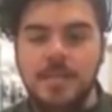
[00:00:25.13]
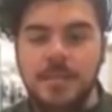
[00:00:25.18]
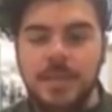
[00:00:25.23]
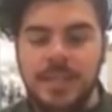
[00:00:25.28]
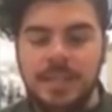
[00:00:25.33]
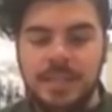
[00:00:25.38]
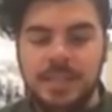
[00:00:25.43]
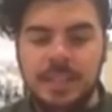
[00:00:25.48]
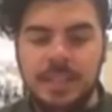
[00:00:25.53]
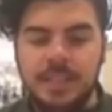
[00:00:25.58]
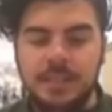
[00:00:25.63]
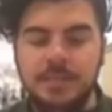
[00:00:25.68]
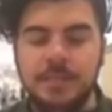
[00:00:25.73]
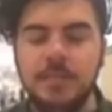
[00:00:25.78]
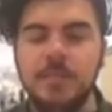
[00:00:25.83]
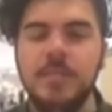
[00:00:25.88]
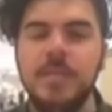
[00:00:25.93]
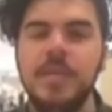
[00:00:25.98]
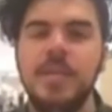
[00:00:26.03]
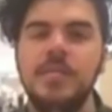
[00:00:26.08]
Basically
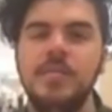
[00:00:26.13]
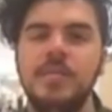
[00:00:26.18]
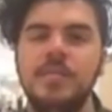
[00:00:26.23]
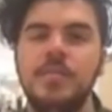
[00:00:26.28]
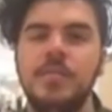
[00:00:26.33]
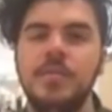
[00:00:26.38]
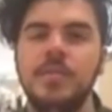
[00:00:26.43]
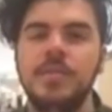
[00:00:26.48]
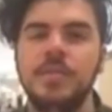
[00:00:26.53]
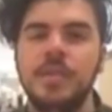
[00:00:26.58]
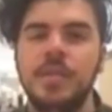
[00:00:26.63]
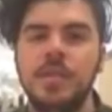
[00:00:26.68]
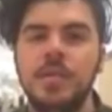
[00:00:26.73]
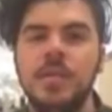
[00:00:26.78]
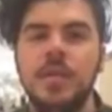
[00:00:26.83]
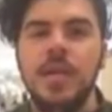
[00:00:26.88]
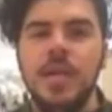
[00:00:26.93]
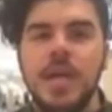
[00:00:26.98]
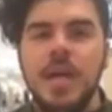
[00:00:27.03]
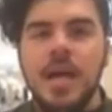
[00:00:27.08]
for me it was more
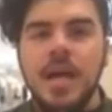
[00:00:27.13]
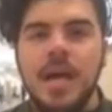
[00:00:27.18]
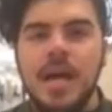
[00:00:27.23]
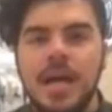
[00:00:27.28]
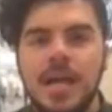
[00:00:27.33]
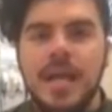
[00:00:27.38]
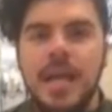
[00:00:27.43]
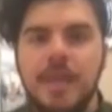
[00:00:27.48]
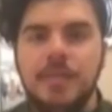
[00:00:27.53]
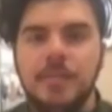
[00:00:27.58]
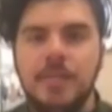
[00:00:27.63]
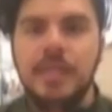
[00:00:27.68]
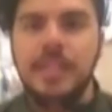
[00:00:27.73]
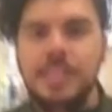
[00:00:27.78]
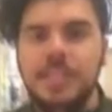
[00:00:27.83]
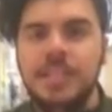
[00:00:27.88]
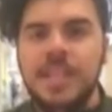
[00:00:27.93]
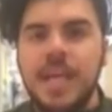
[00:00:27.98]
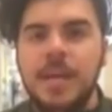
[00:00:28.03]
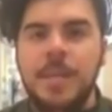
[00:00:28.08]
so, I really
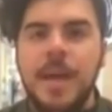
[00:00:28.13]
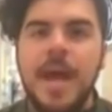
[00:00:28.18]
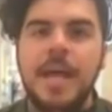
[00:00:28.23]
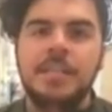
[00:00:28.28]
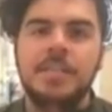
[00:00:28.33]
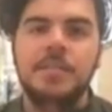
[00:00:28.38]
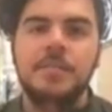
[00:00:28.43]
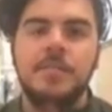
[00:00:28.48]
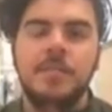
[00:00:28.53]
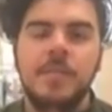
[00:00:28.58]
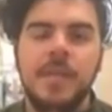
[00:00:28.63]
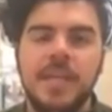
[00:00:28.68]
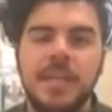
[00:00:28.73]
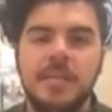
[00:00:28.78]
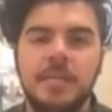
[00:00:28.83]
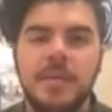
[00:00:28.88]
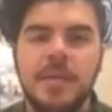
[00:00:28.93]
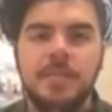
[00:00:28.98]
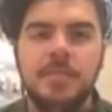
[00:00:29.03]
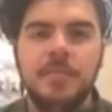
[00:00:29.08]
just had a passion for
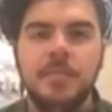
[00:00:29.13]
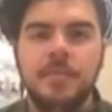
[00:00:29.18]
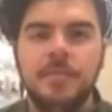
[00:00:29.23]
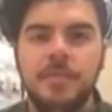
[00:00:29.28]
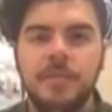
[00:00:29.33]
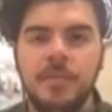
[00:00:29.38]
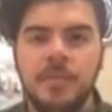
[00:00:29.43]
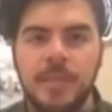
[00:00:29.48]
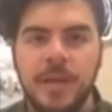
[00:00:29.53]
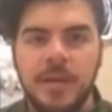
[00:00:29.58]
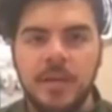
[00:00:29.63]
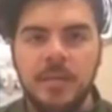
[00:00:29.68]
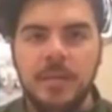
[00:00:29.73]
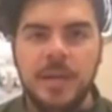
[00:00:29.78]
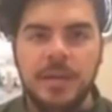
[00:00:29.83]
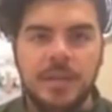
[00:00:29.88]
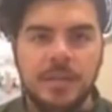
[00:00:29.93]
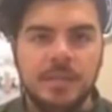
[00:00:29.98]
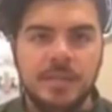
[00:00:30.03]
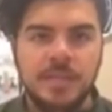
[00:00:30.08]
making people feel better
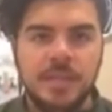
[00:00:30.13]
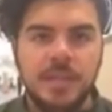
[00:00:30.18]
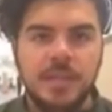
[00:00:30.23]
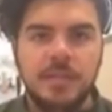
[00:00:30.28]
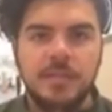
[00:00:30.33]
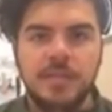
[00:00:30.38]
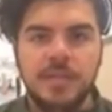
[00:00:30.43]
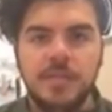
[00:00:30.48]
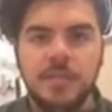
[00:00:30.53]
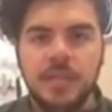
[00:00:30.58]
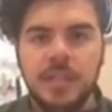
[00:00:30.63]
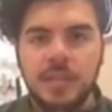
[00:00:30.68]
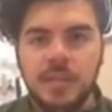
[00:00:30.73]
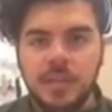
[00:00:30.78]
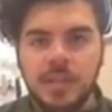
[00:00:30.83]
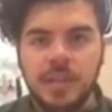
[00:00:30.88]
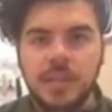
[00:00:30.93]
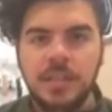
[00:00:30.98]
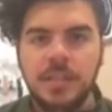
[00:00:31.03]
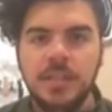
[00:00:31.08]
about themselves and really
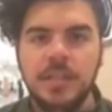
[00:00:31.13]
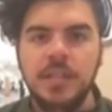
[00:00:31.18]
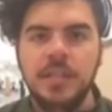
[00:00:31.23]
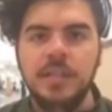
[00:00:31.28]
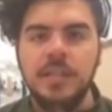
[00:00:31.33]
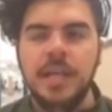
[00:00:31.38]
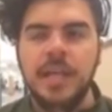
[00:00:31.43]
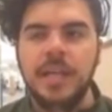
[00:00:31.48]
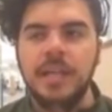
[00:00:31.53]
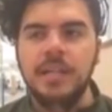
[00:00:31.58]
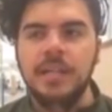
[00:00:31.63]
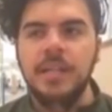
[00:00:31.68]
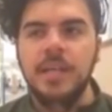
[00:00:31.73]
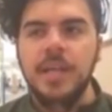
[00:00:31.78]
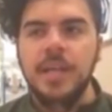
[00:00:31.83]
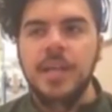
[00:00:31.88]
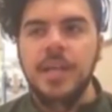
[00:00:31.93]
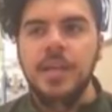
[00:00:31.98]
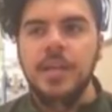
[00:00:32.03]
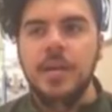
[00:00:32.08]
looking good, and
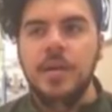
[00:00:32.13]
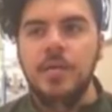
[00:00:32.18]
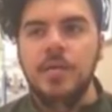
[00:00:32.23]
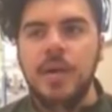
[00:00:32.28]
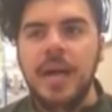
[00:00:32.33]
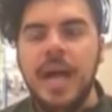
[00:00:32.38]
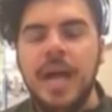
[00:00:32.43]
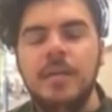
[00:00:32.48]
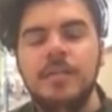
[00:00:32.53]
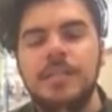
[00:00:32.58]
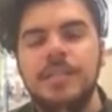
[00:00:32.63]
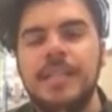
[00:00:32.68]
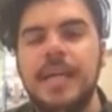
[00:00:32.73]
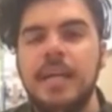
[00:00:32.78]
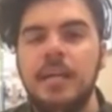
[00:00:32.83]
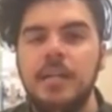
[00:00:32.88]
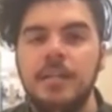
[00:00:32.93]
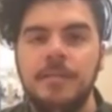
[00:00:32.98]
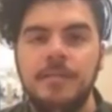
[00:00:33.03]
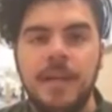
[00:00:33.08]
you know, how
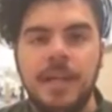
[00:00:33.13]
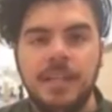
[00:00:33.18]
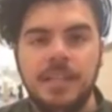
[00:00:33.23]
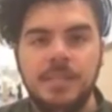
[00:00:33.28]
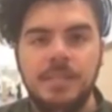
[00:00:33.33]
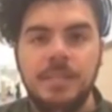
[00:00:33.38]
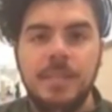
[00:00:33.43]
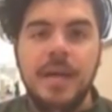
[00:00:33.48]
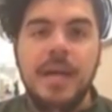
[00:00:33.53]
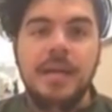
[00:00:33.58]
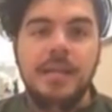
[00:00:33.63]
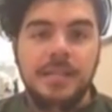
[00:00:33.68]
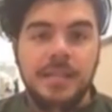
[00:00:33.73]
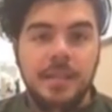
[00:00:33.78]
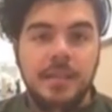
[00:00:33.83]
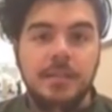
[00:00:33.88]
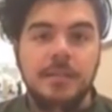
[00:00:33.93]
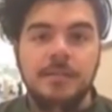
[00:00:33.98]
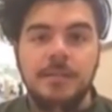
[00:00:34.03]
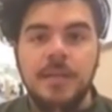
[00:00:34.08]
style affects
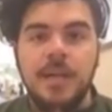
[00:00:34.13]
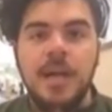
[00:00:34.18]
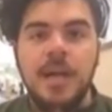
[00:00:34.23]
myself